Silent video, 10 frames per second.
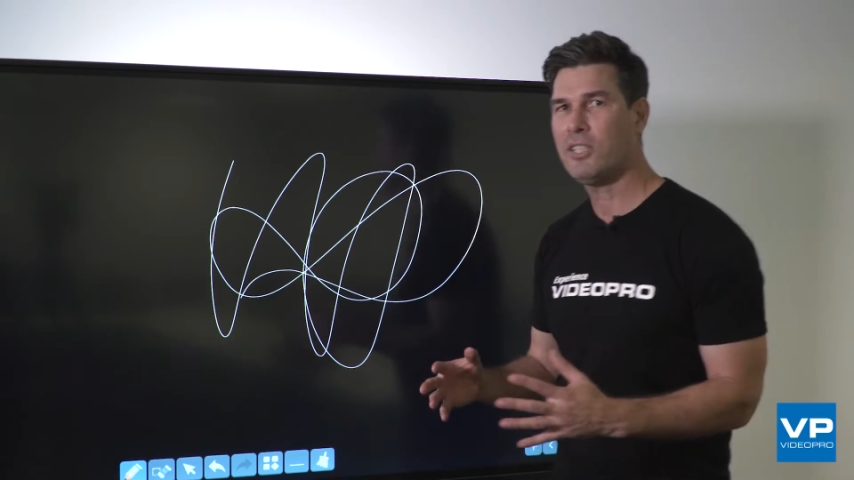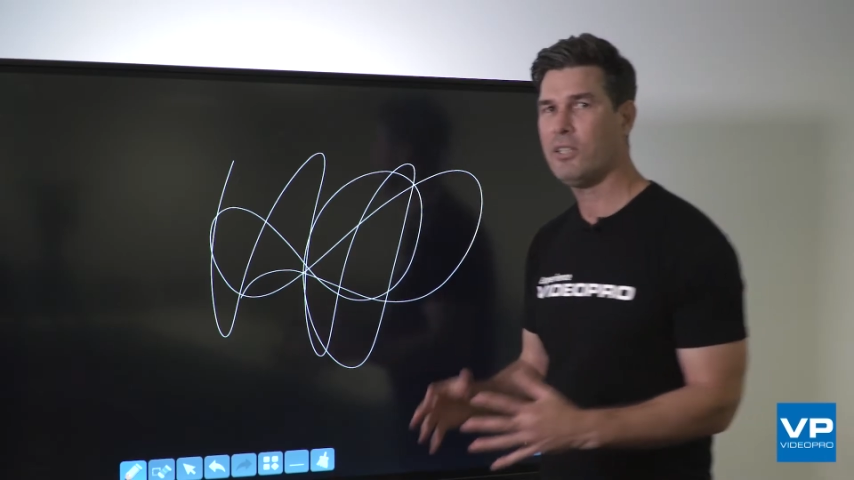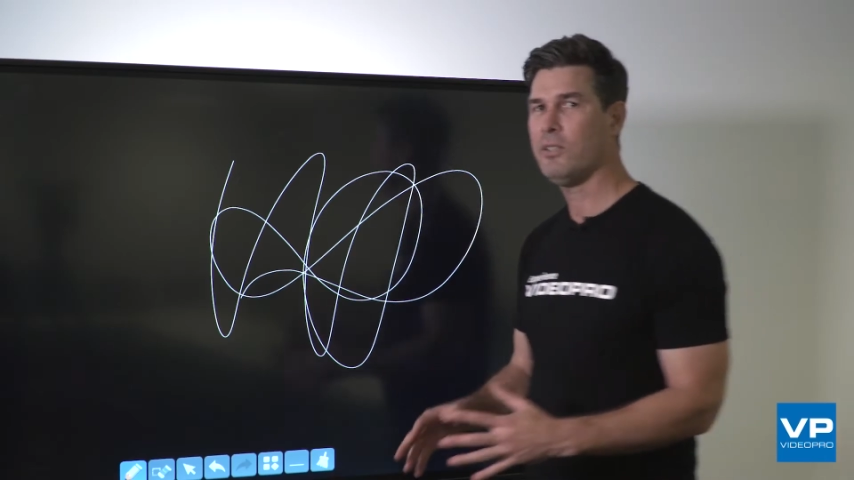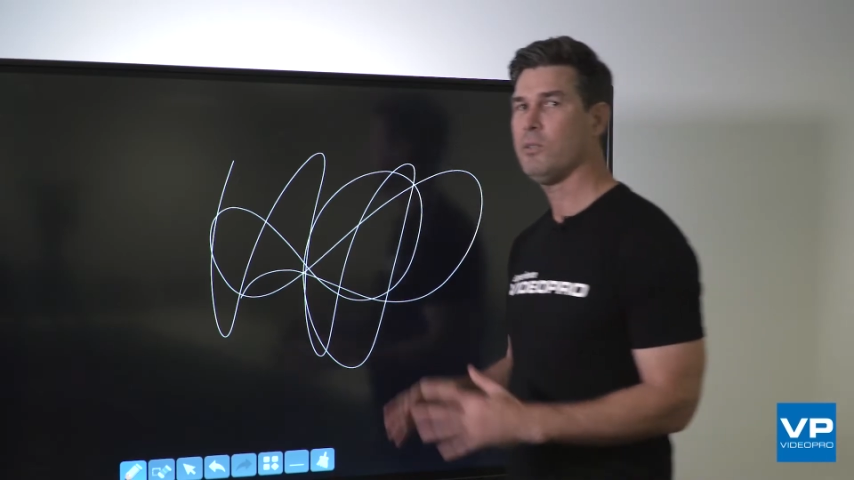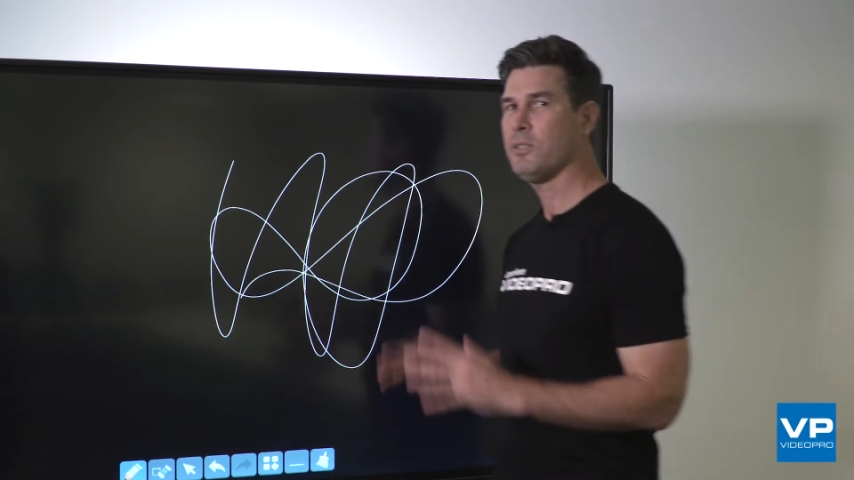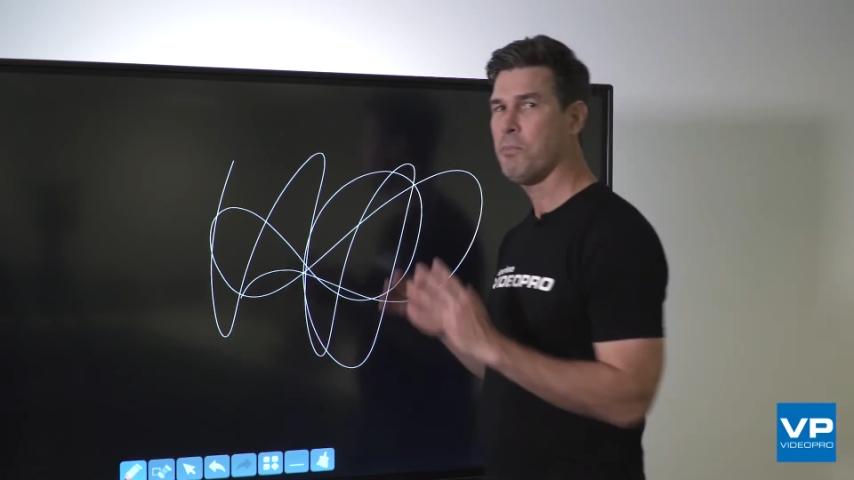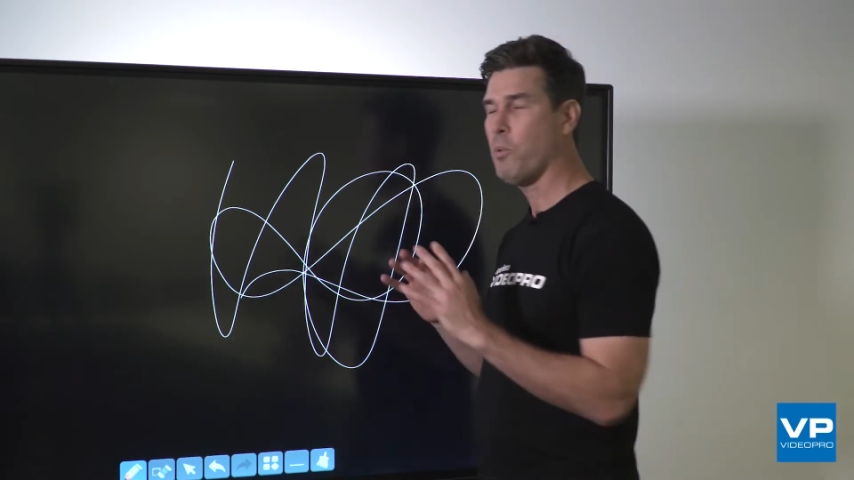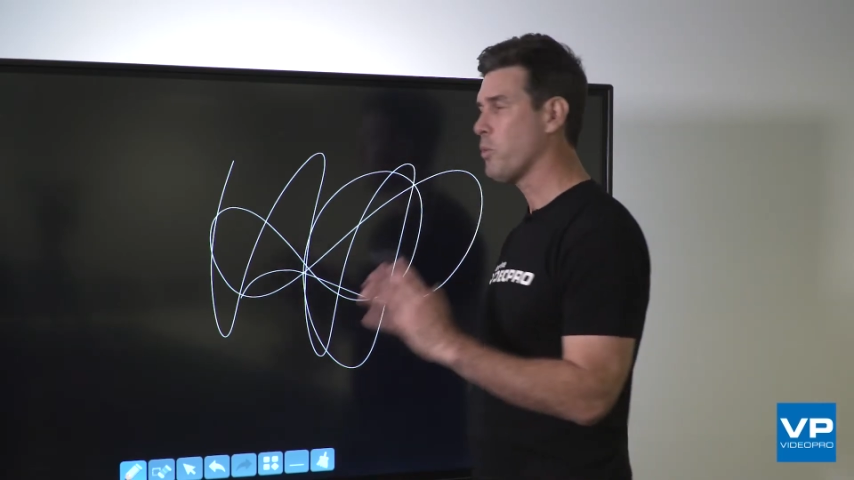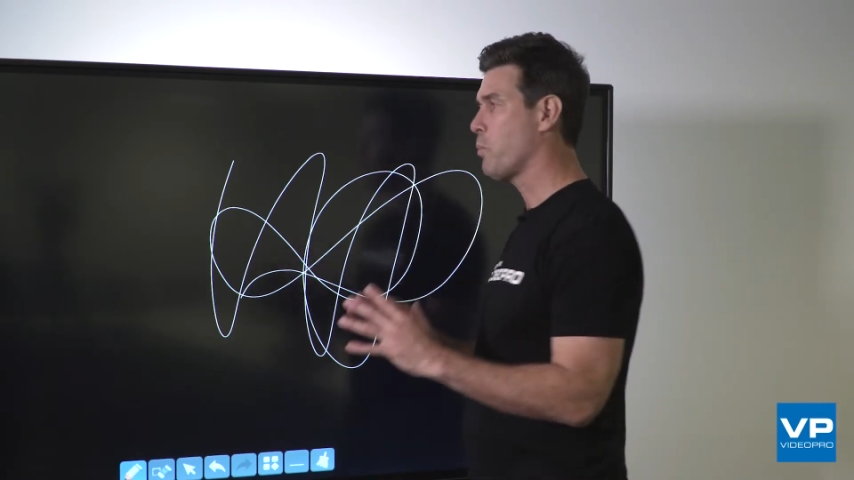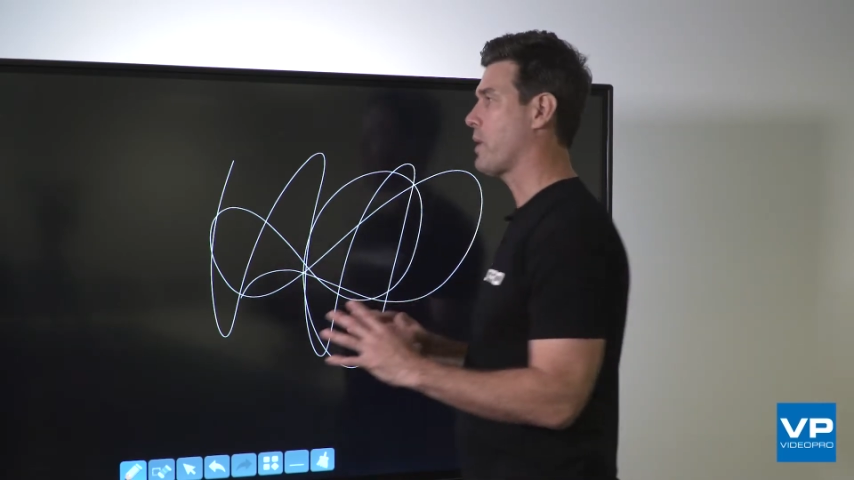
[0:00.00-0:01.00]
you to use more
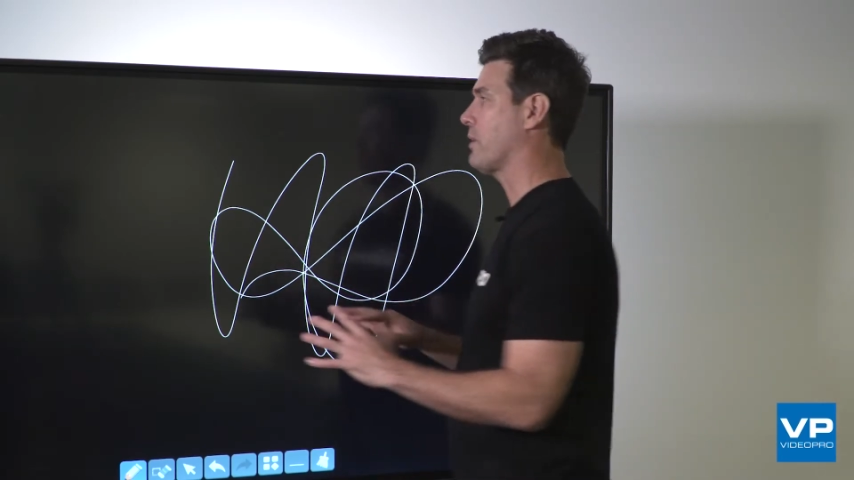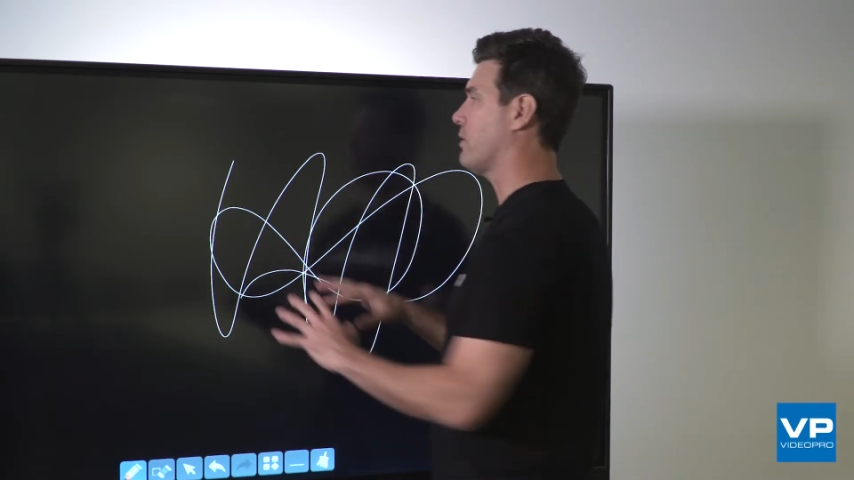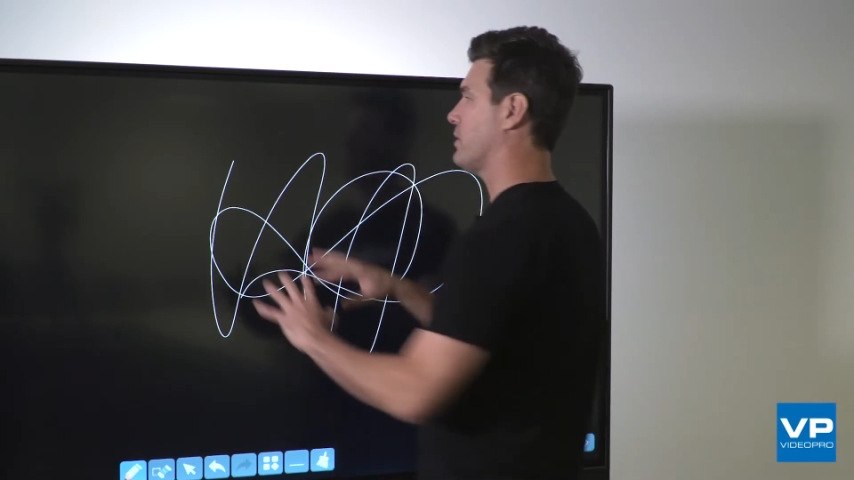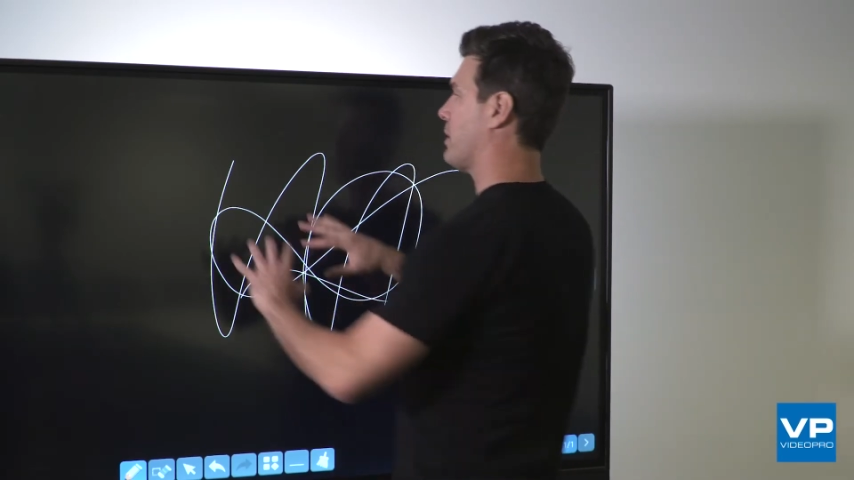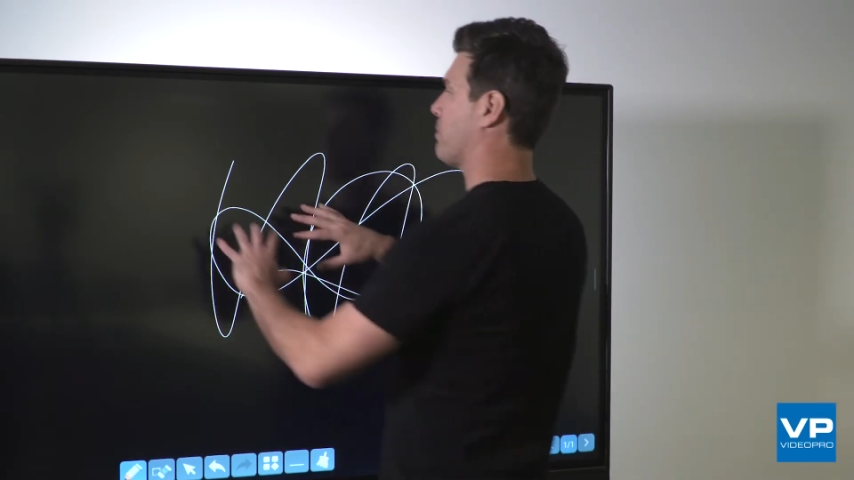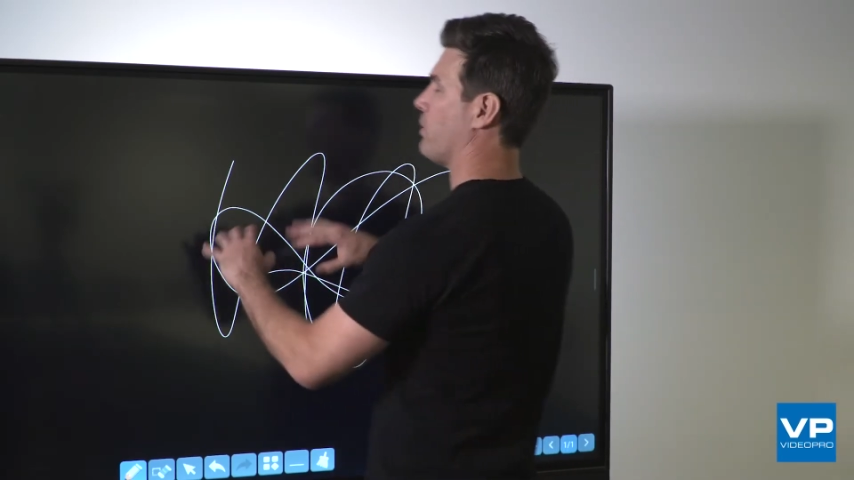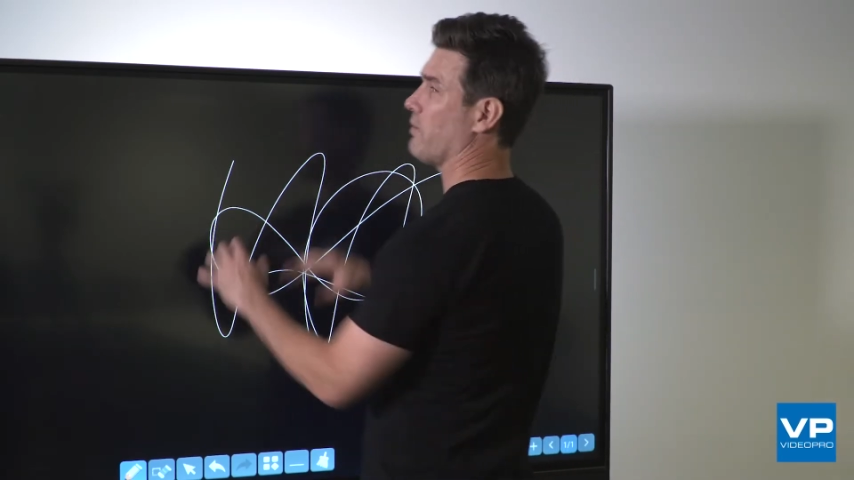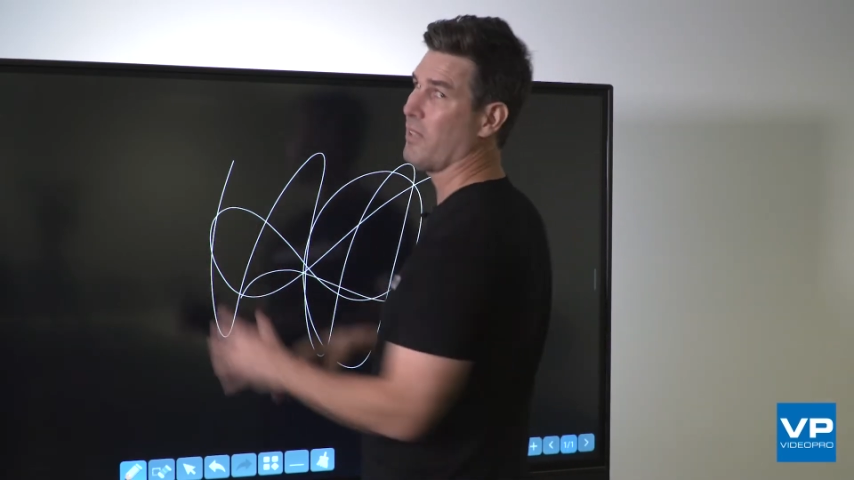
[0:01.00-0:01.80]
than one contact point.